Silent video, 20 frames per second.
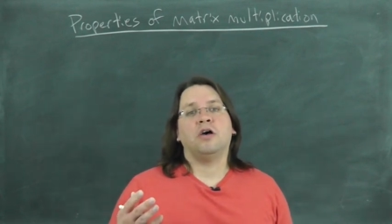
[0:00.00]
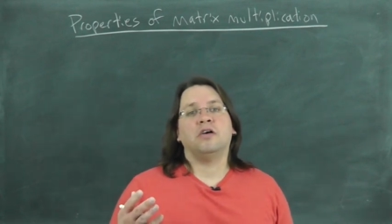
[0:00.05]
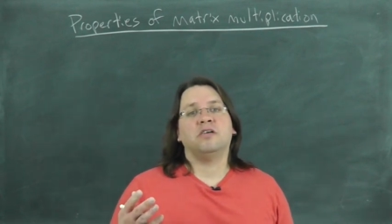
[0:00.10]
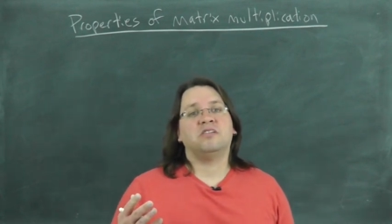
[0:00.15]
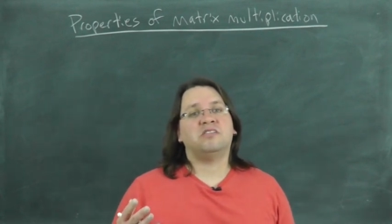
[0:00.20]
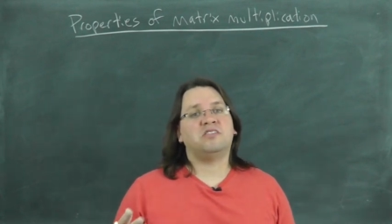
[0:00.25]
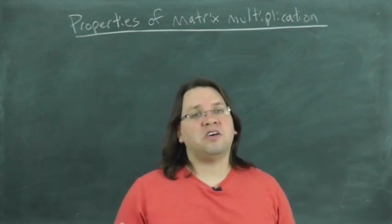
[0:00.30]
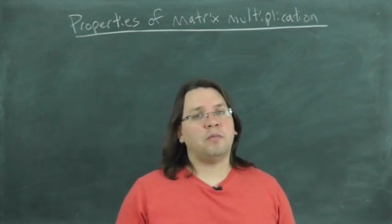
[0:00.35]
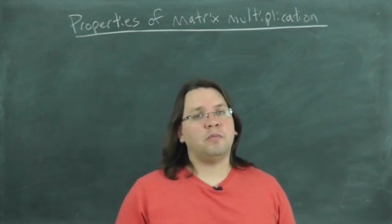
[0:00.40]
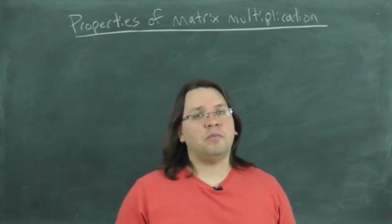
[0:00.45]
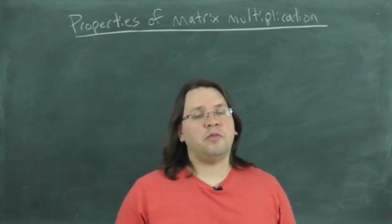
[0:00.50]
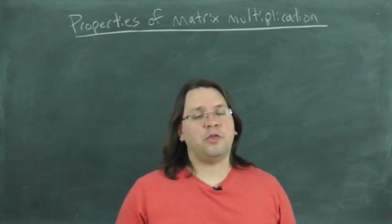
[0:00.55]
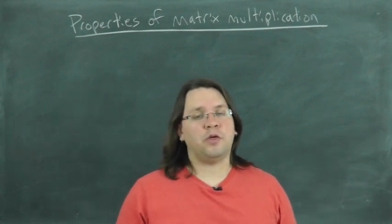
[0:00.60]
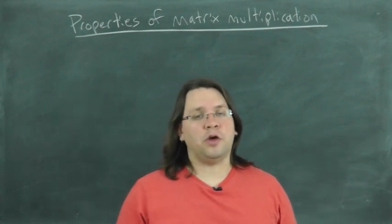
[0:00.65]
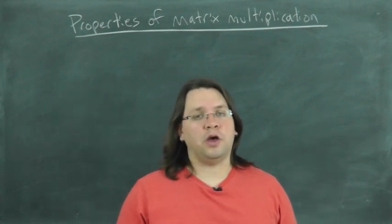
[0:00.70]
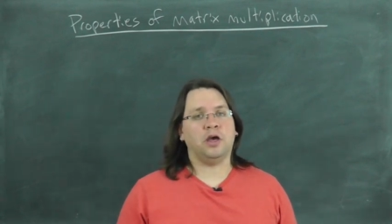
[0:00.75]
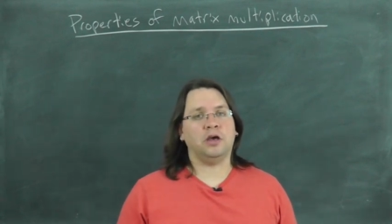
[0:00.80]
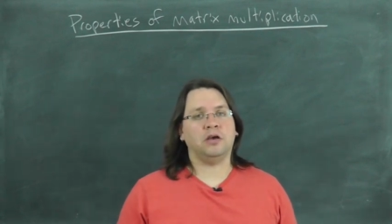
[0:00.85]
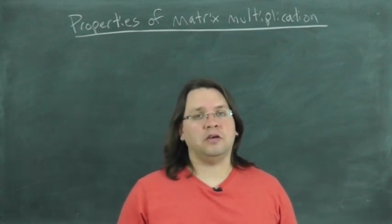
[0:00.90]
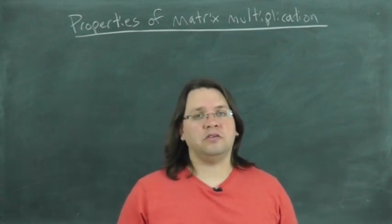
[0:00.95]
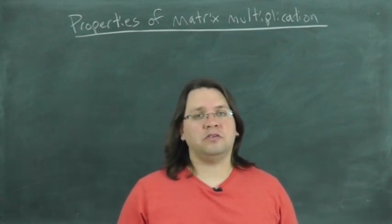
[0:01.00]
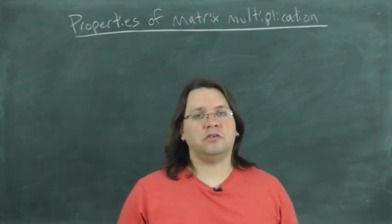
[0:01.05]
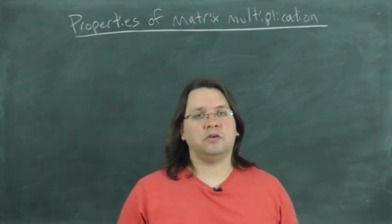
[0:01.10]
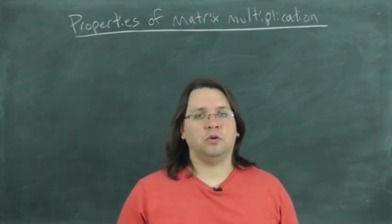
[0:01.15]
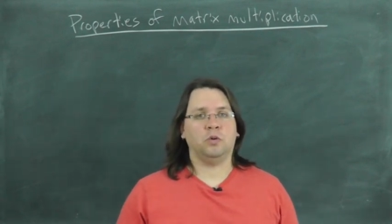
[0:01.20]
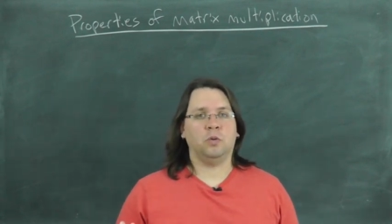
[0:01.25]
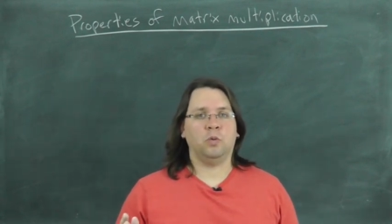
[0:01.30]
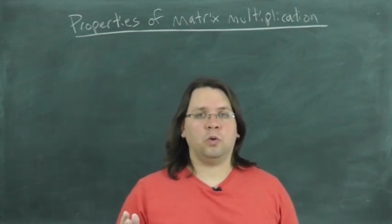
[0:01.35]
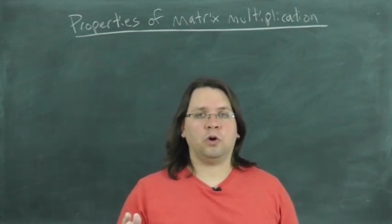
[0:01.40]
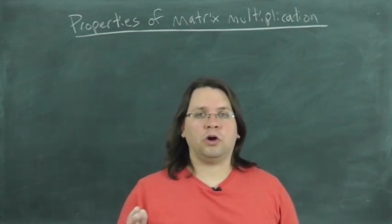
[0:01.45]
Some things
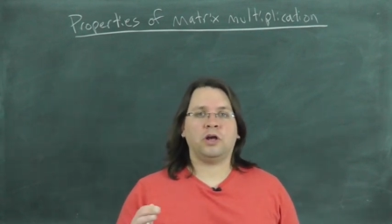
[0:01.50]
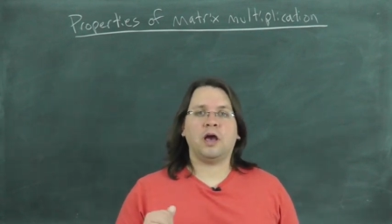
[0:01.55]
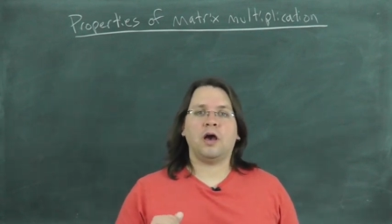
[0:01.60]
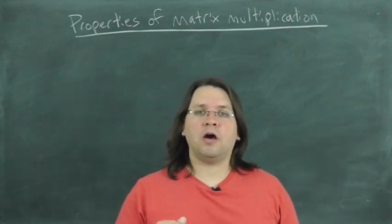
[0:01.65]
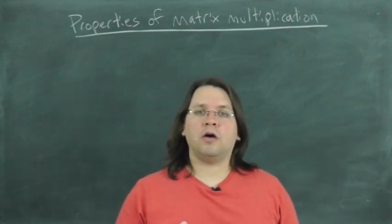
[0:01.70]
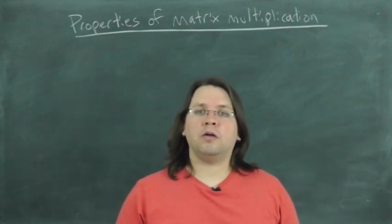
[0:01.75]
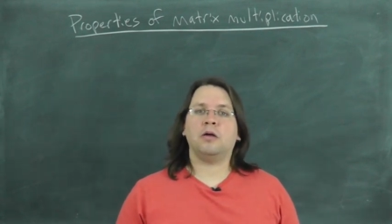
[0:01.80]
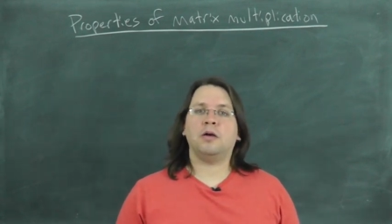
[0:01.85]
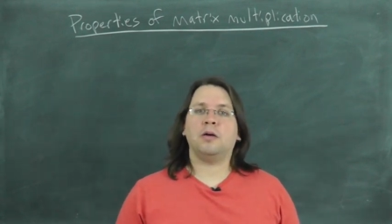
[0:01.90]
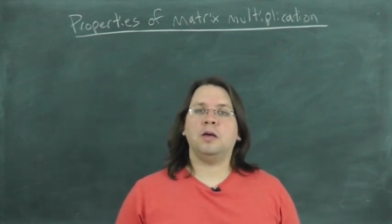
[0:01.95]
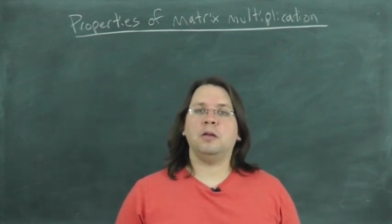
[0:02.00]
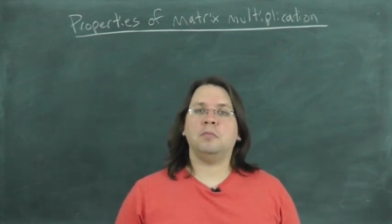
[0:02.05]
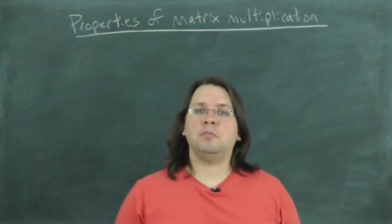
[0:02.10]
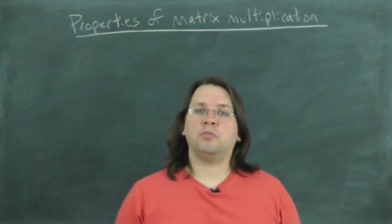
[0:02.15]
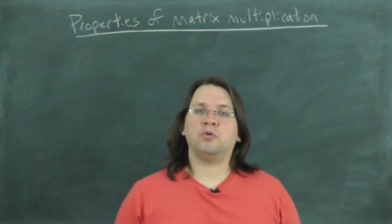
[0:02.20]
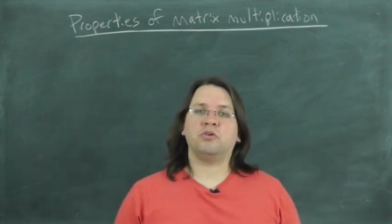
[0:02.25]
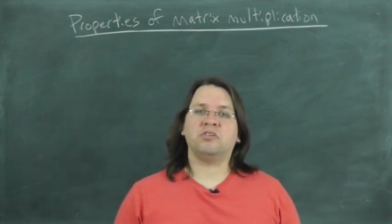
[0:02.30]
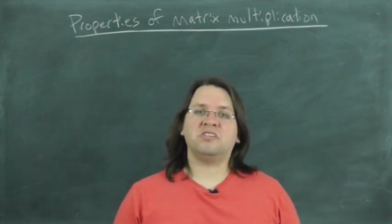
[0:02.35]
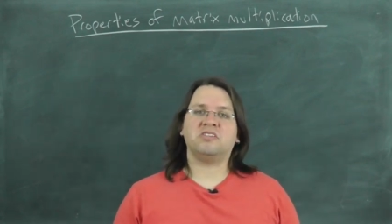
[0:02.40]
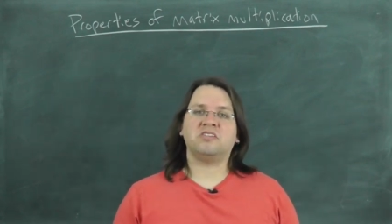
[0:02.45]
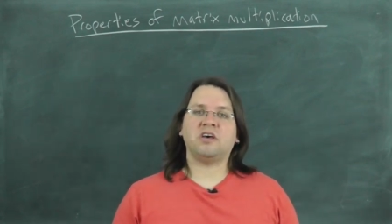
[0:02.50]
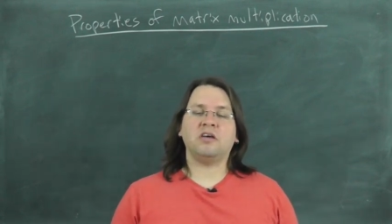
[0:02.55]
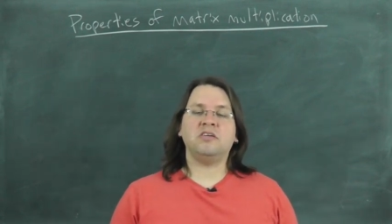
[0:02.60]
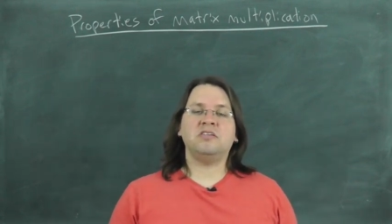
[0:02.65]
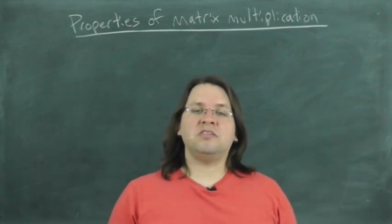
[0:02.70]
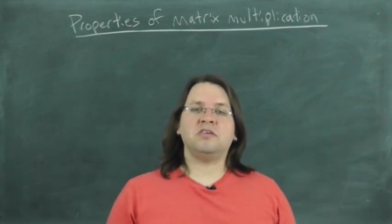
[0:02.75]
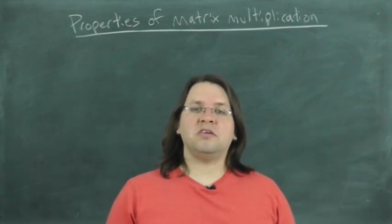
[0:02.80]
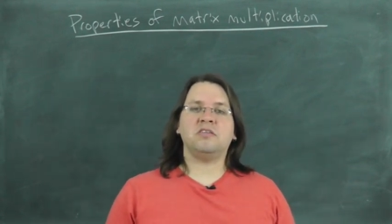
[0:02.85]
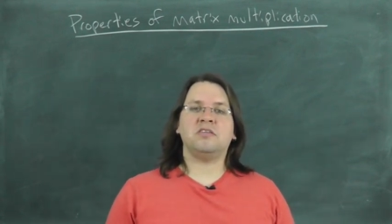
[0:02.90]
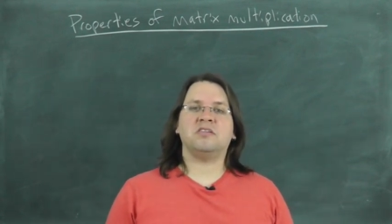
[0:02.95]
work out in
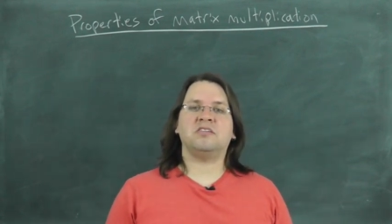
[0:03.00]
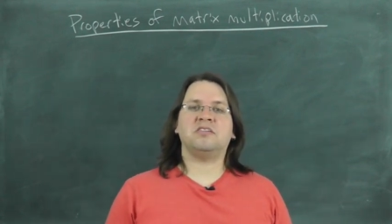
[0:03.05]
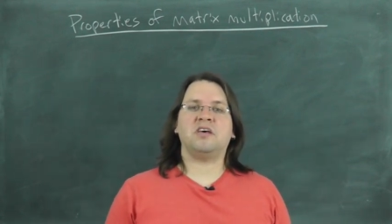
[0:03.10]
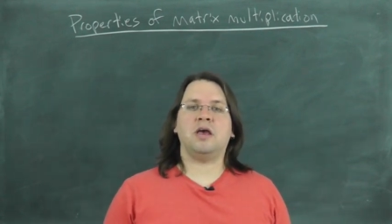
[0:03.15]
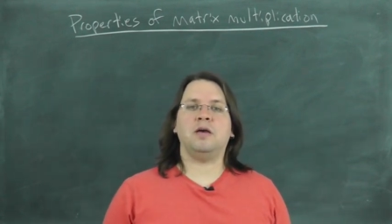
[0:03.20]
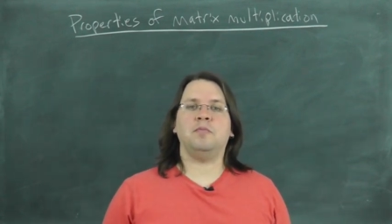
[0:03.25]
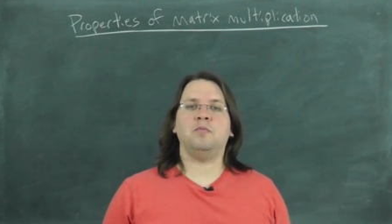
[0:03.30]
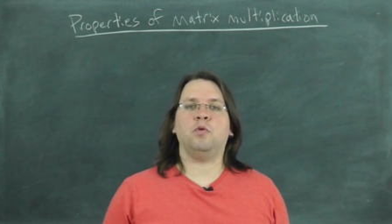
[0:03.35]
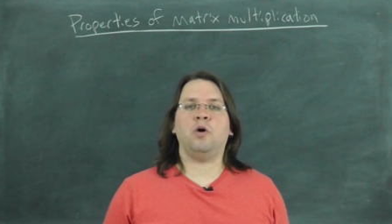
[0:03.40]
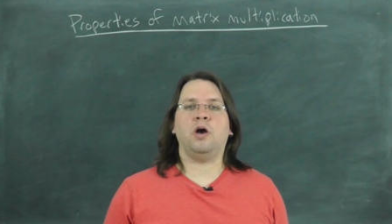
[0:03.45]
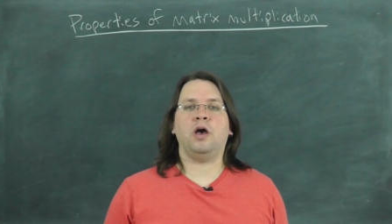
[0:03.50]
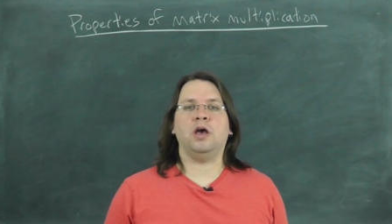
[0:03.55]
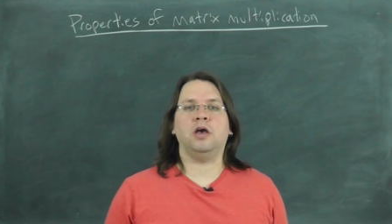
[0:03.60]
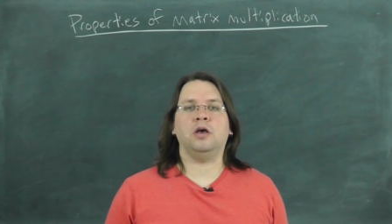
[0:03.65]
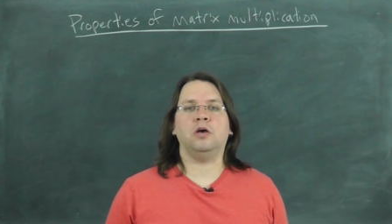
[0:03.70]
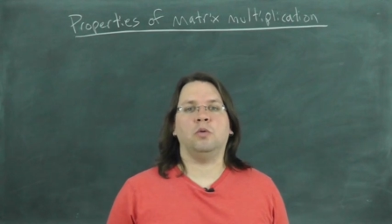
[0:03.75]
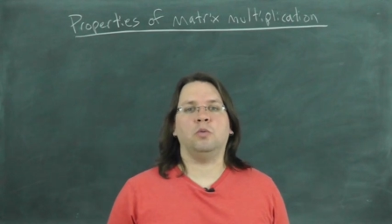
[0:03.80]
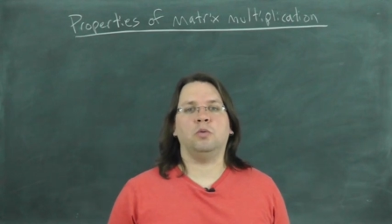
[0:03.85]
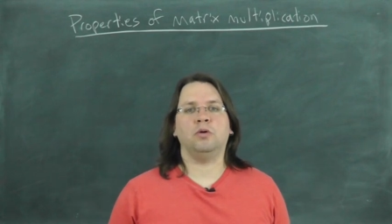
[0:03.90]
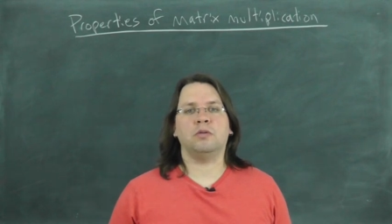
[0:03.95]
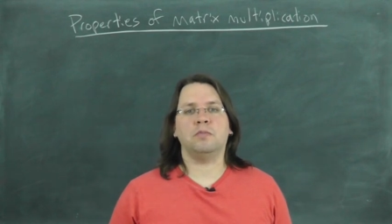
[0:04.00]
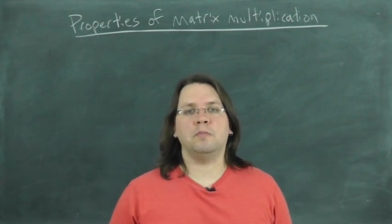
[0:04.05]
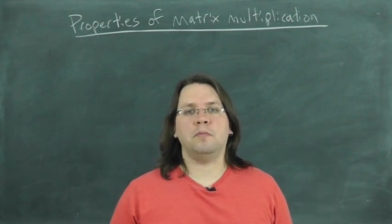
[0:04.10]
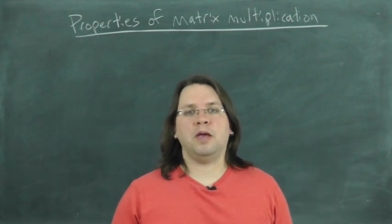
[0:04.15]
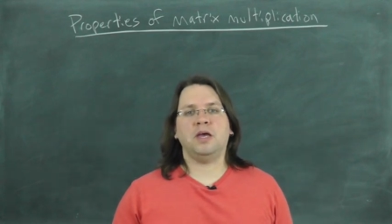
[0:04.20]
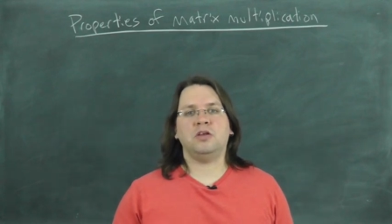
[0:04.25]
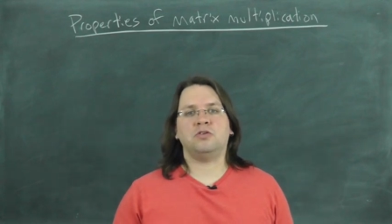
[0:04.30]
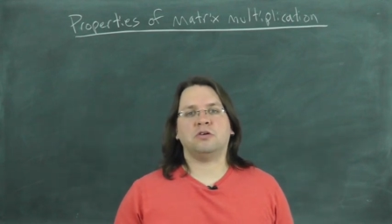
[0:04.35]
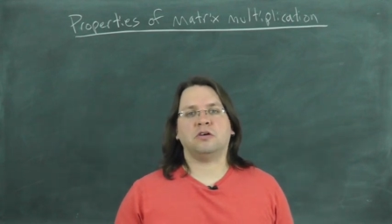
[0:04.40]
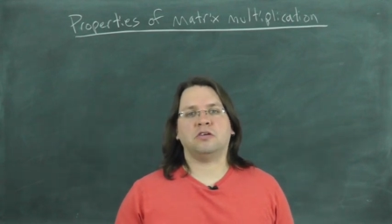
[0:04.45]
precisely the same way with
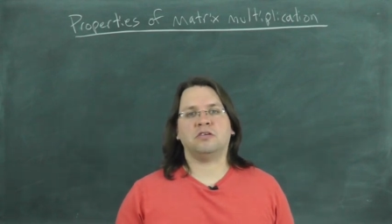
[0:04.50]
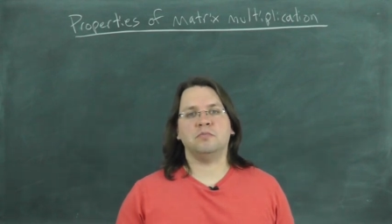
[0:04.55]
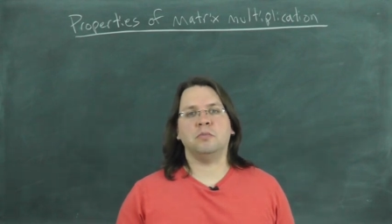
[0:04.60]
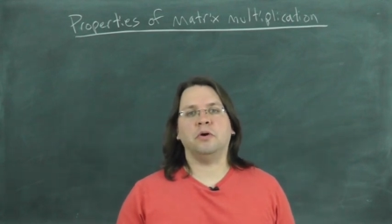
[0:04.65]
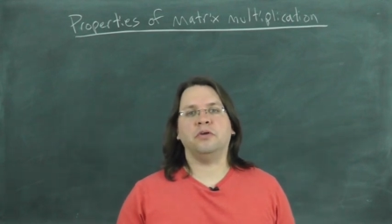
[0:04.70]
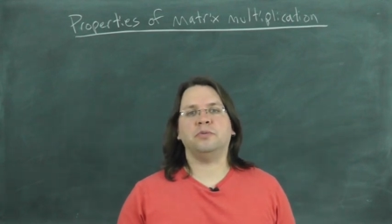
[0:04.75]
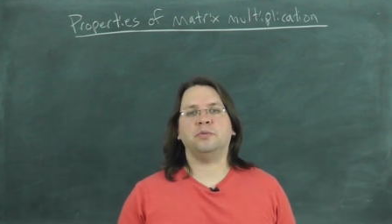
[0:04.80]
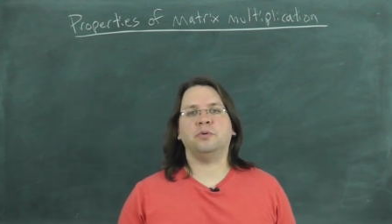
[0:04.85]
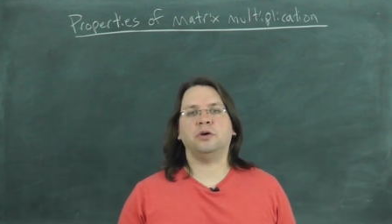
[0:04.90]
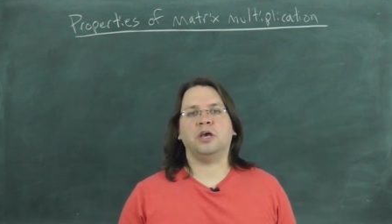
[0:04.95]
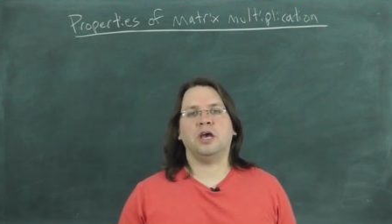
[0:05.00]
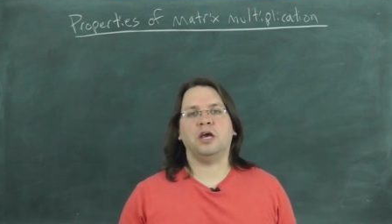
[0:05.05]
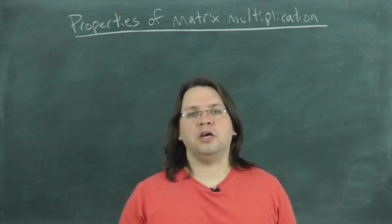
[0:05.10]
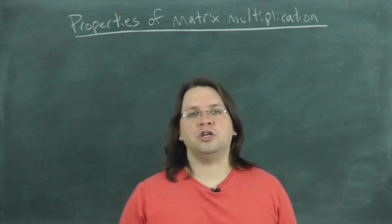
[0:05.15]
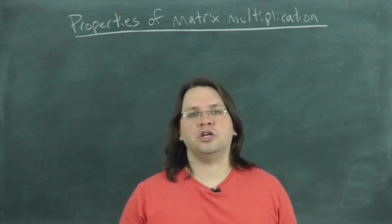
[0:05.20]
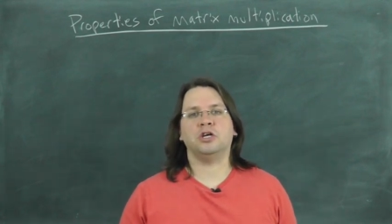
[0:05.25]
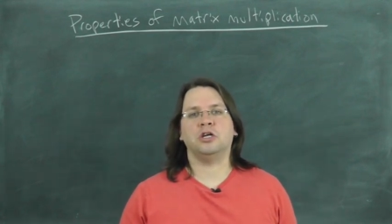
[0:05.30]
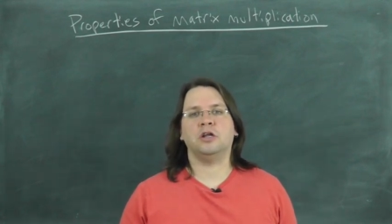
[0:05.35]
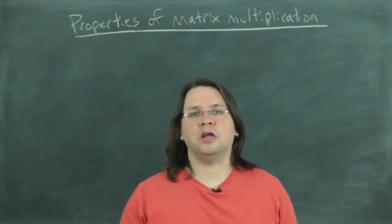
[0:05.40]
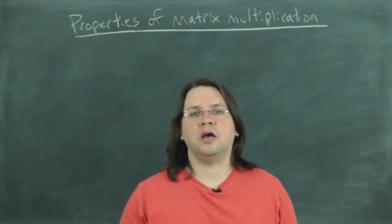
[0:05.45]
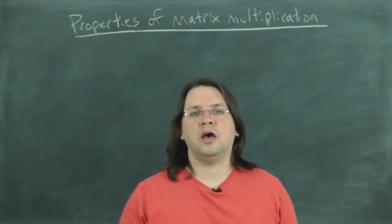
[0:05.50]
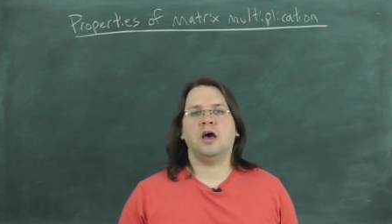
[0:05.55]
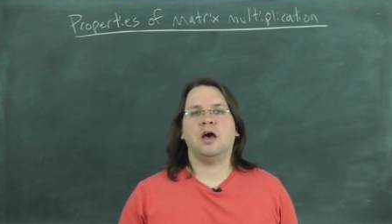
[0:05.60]
matrix multiplication